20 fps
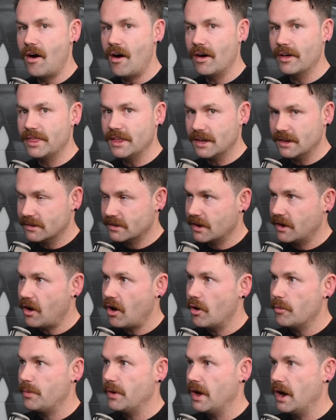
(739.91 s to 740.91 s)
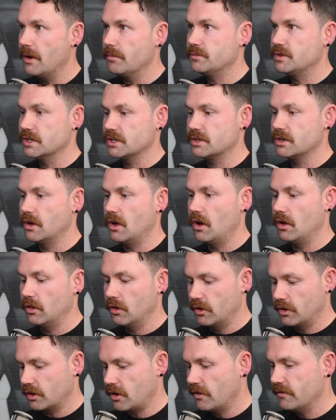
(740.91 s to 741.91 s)
think it's going to open up just a
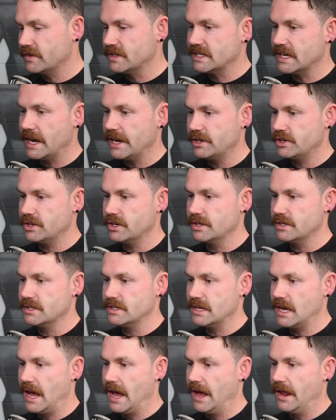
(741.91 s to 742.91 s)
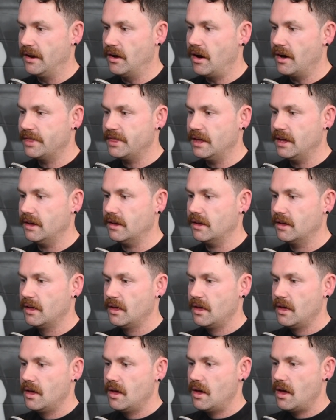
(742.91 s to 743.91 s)
lot of conversations, and I think
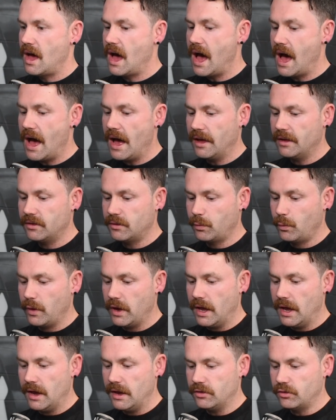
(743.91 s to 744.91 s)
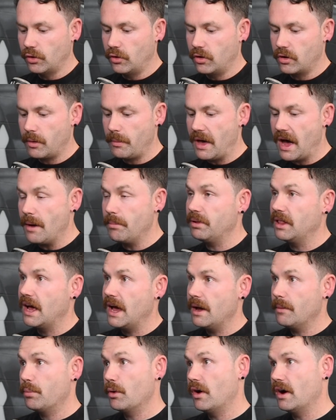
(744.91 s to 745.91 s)
as we talk about
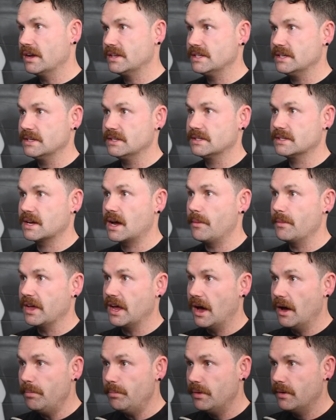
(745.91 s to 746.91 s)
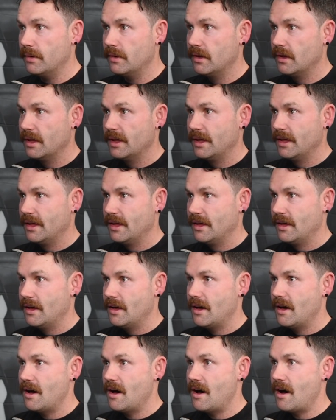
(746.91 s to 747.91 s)
player prices coming up,
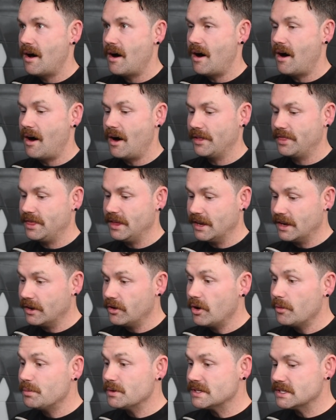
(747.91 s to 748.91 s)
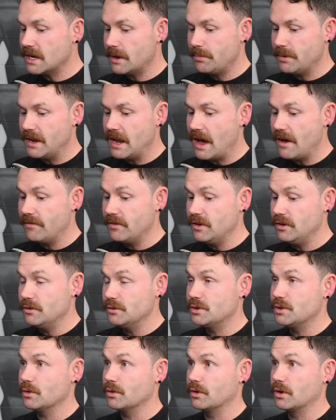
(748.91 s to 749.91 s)
I think it opens up an avenue
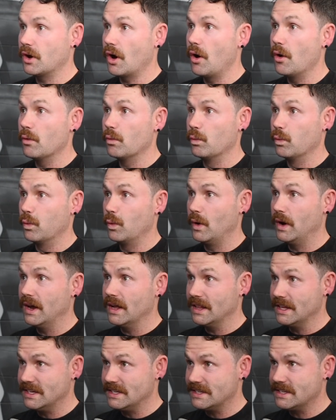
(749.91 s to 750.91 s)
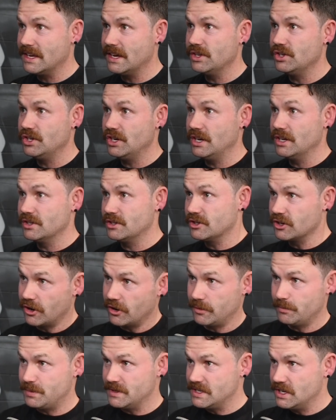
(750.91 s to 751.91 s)
to go really stingy in
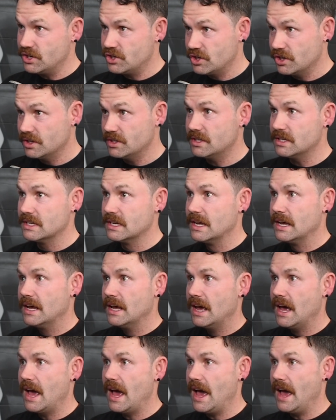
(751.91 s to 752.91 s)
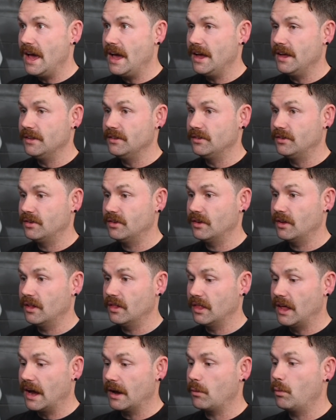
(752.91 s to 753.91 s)
certain positions, and
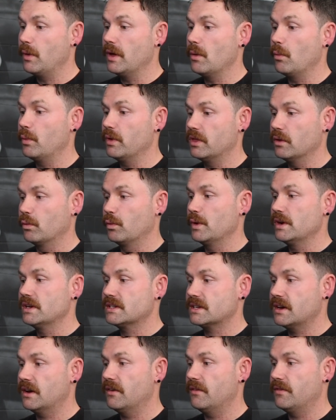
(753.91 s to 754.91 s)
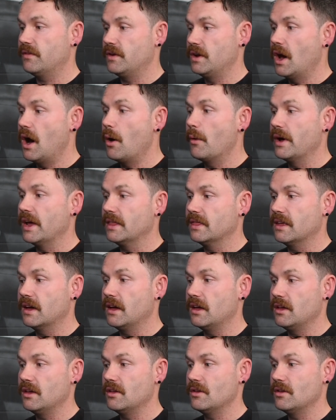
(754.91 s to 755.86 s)
like with the risk of knowing that